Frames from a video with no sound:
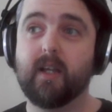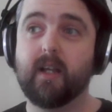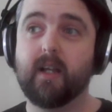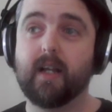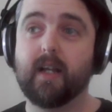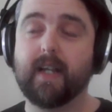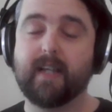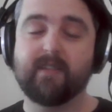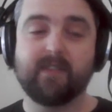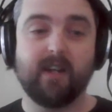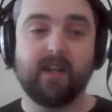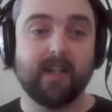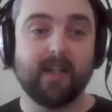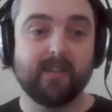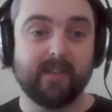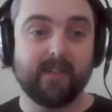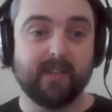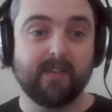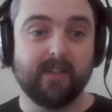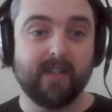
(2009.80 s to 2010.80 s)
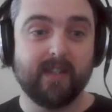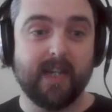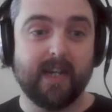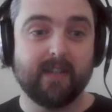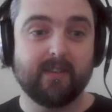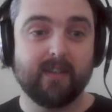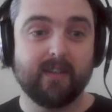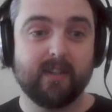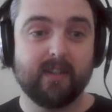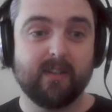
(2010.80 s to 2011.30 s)
I guess, ties into
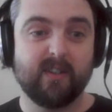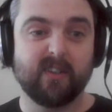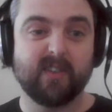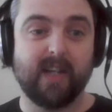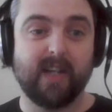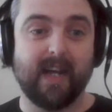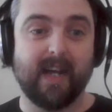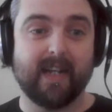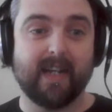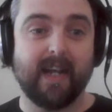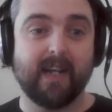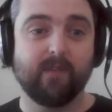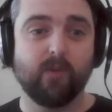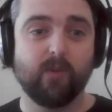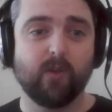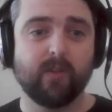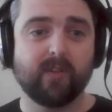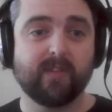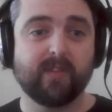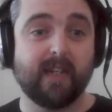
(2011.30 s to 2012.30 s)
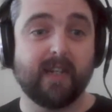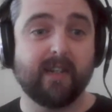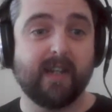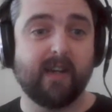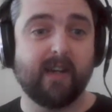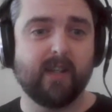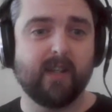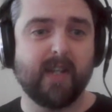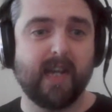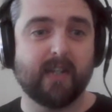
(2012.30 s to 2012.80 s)
that because I kind of understand
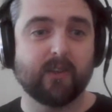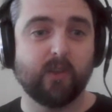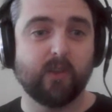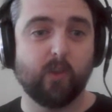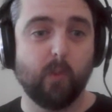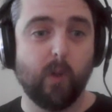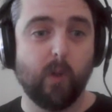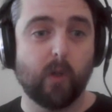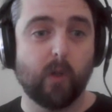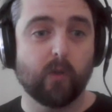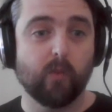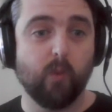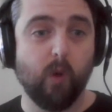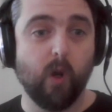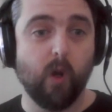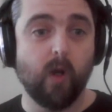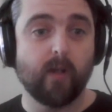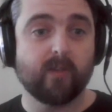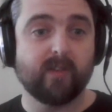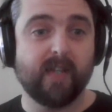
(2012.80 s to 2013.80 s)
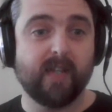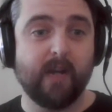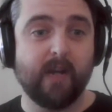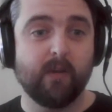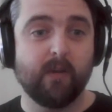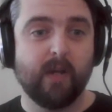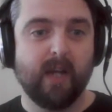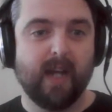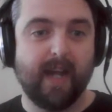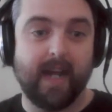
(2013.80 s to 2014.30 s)
how the natural world works
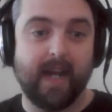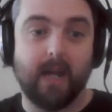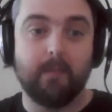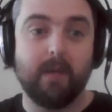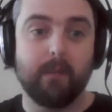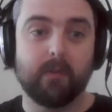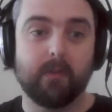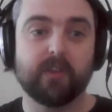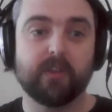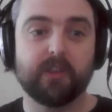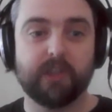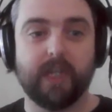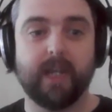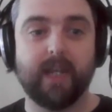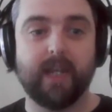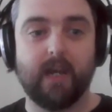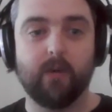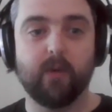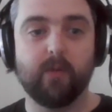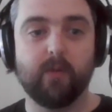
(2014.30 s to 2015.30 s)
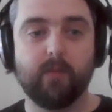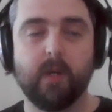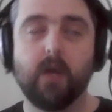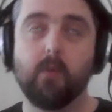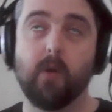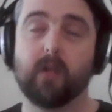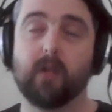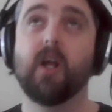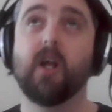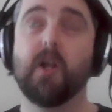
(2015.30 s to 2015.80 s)
now, and I'm able to share that with,
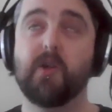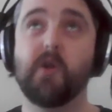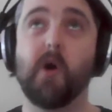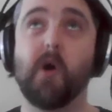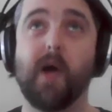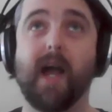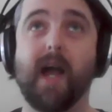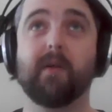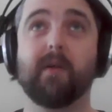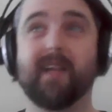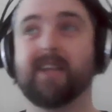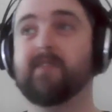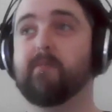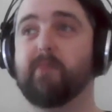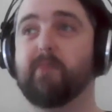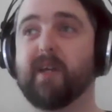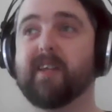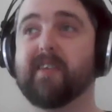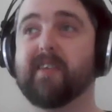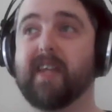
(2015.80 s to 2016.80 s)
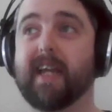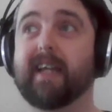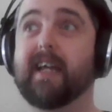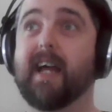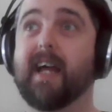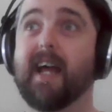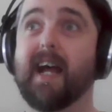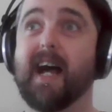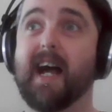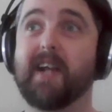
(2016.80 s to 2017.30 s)
well, not how, that's a big thing.
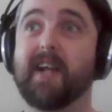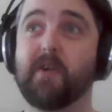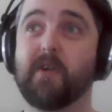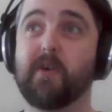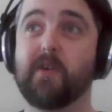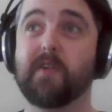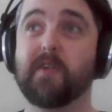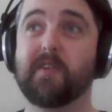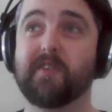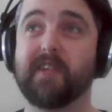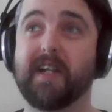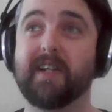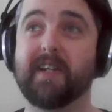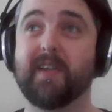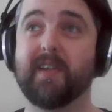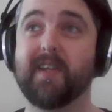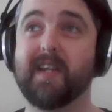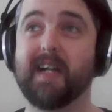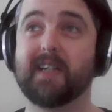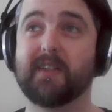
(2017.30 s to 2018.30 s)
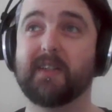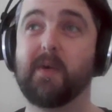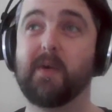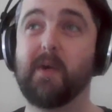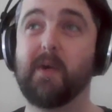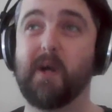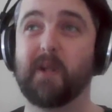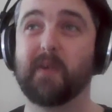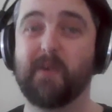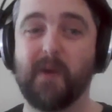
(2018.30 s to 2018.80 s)
I don't understand how the natural
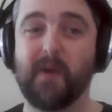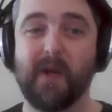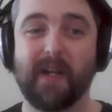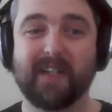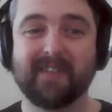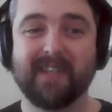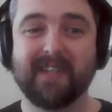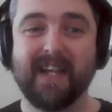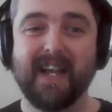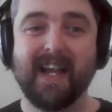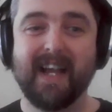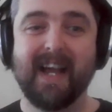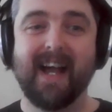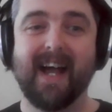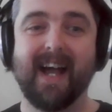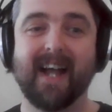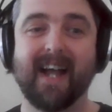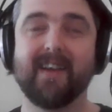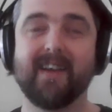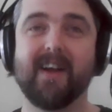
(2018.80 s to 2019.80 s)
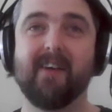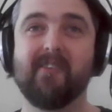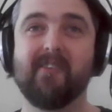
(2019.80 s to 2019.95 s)
world works. I